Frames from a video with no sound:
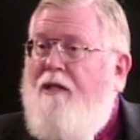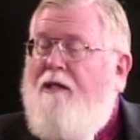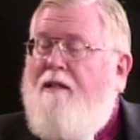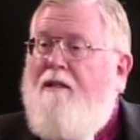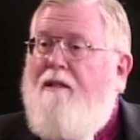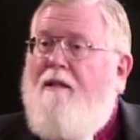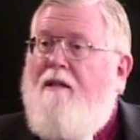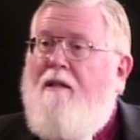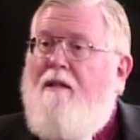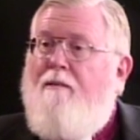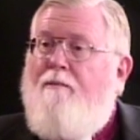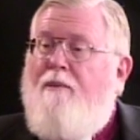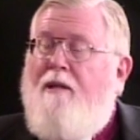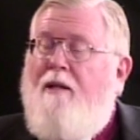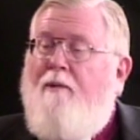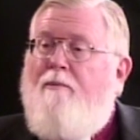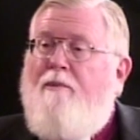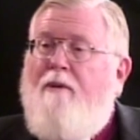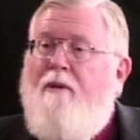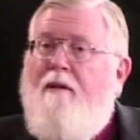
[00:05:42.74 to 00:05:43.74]
and the
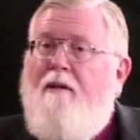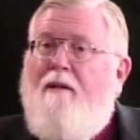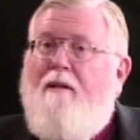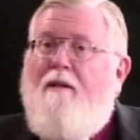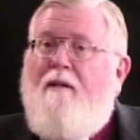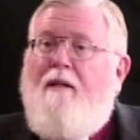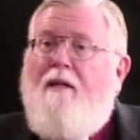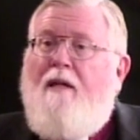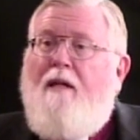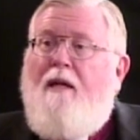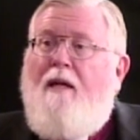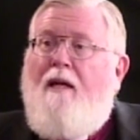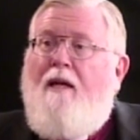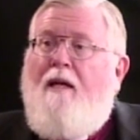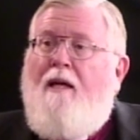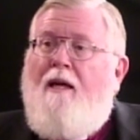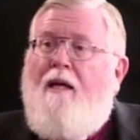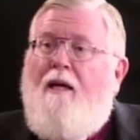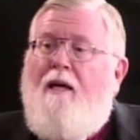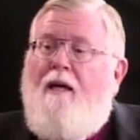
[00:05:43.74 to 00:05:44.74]
people,
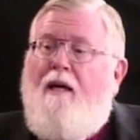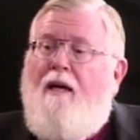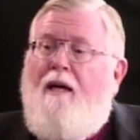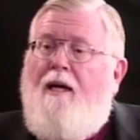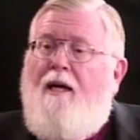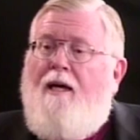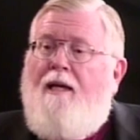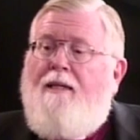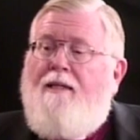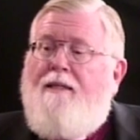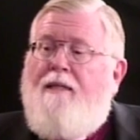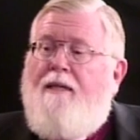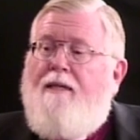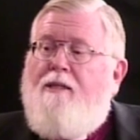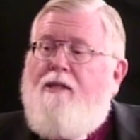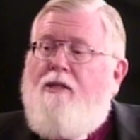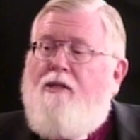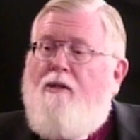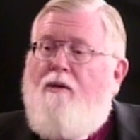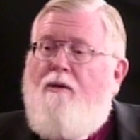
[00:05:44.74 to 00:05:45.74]
and
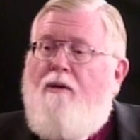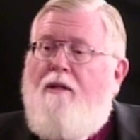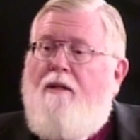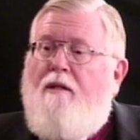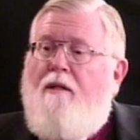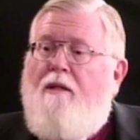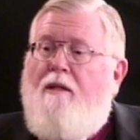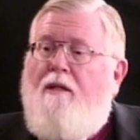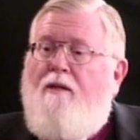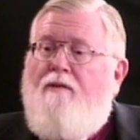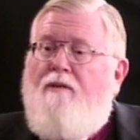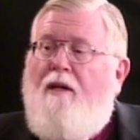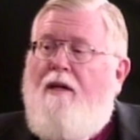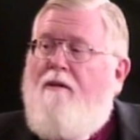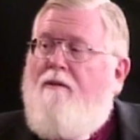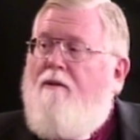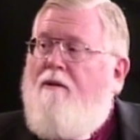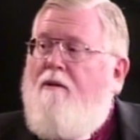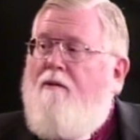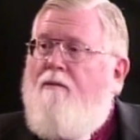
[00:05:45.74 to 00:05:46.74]
so he
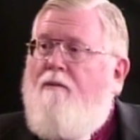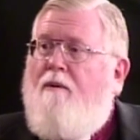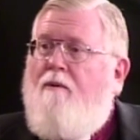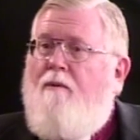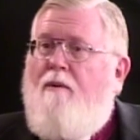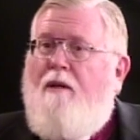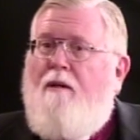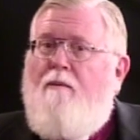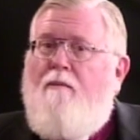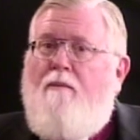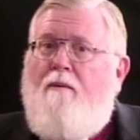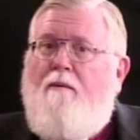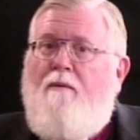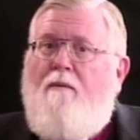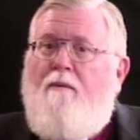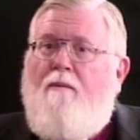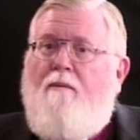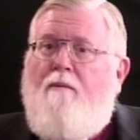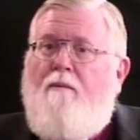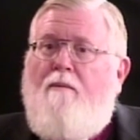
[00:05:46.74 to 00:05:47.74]
said to them, well,
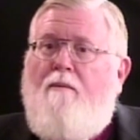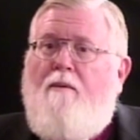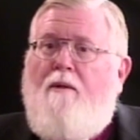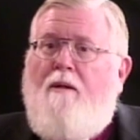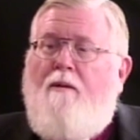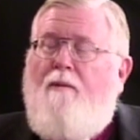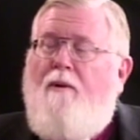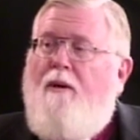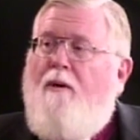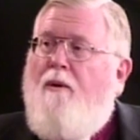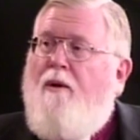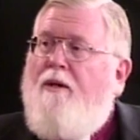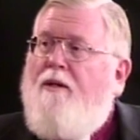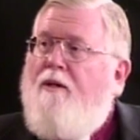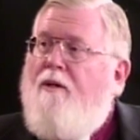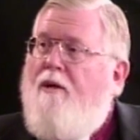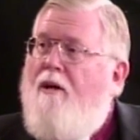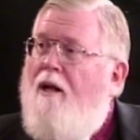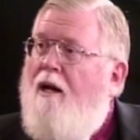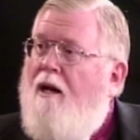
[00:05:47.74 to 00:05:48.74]
what are we going to
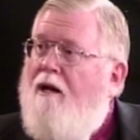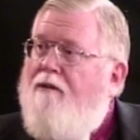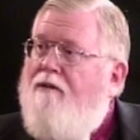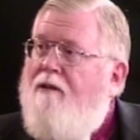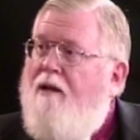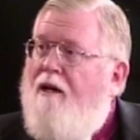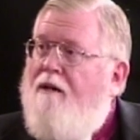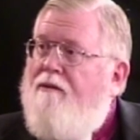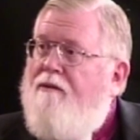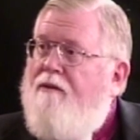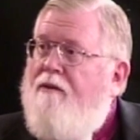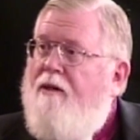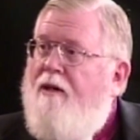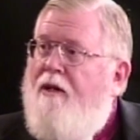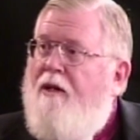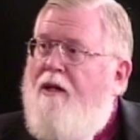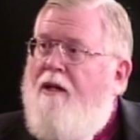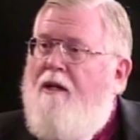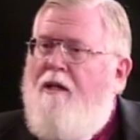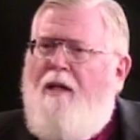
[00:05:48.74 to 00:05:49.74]
call ourselves?
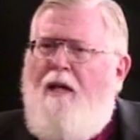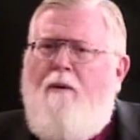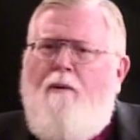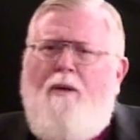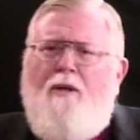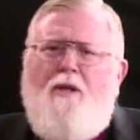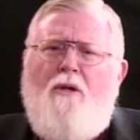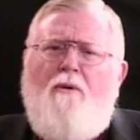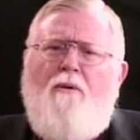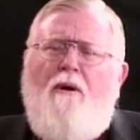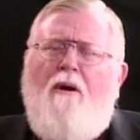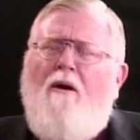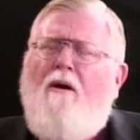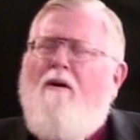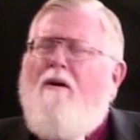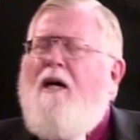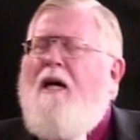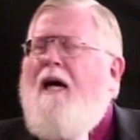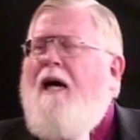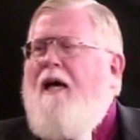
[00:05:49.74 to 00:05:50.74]
They went through
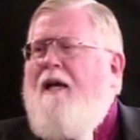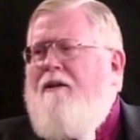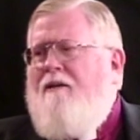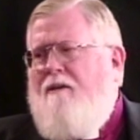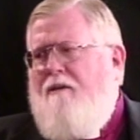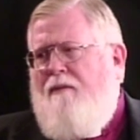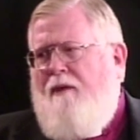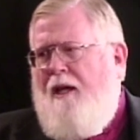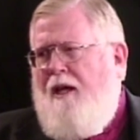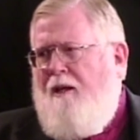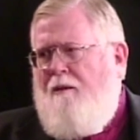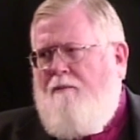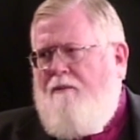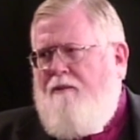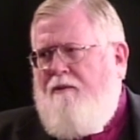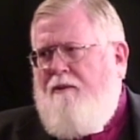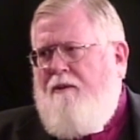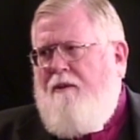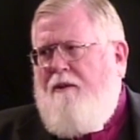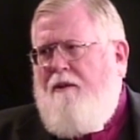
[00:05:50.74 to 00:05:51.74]
all kinds of
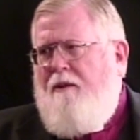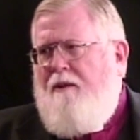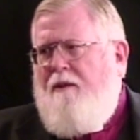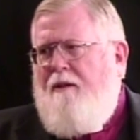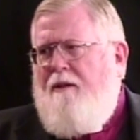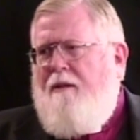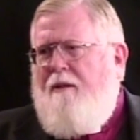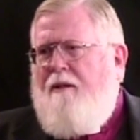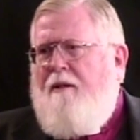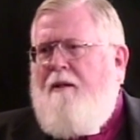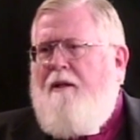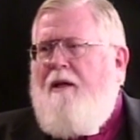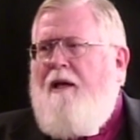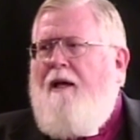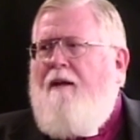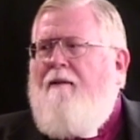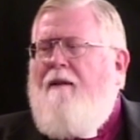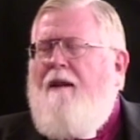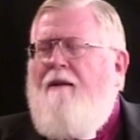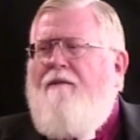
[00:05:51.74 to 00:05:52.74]
names,
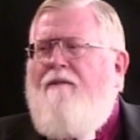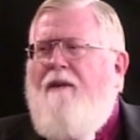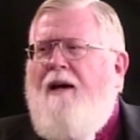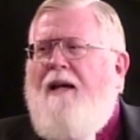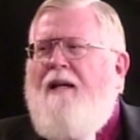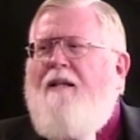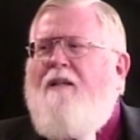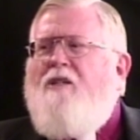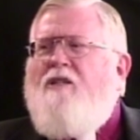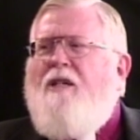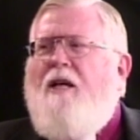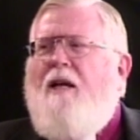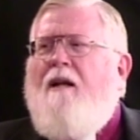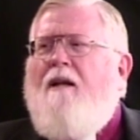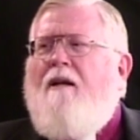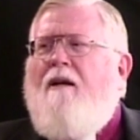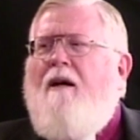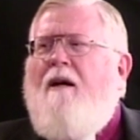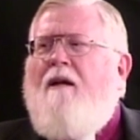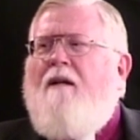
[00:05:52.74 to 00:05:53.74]
and they finally
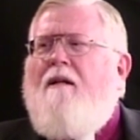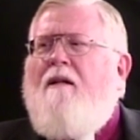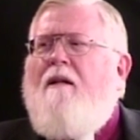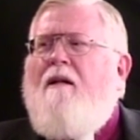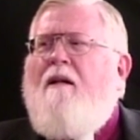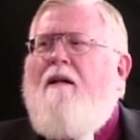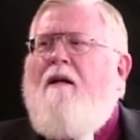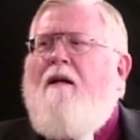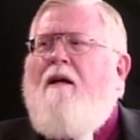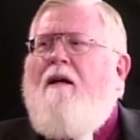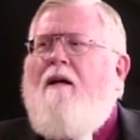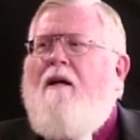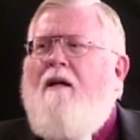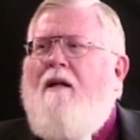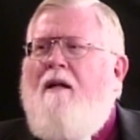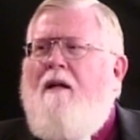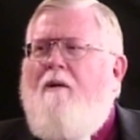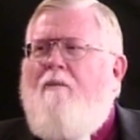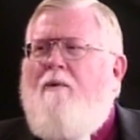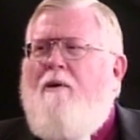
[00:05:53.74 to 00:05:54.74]
settled on
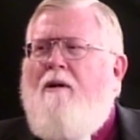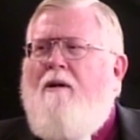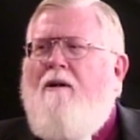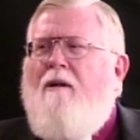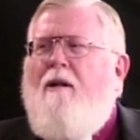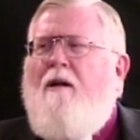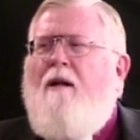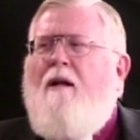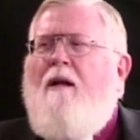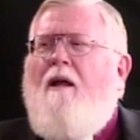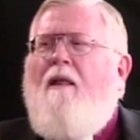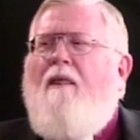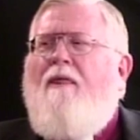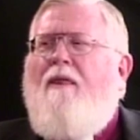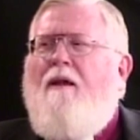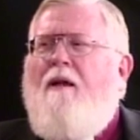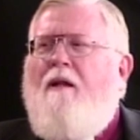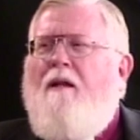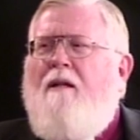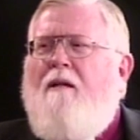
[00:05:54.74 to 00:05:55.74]
liberal,
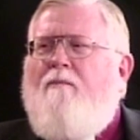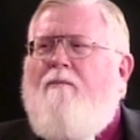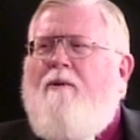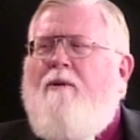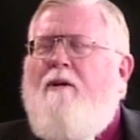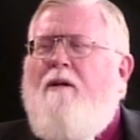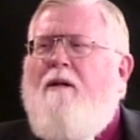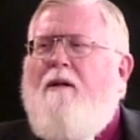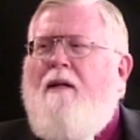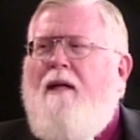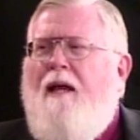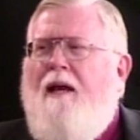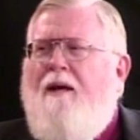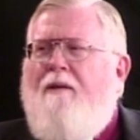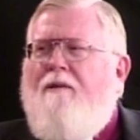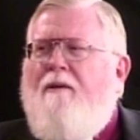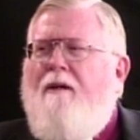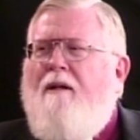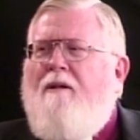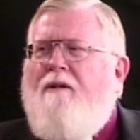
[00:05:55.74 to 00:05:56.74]
the Liberal
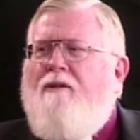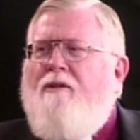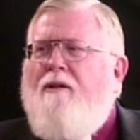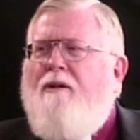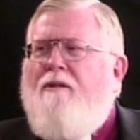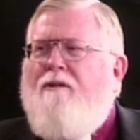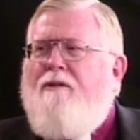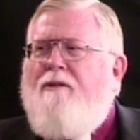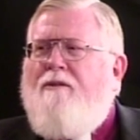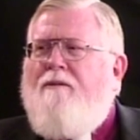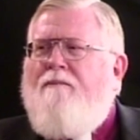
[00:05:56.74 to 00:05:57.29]
Catholic Church.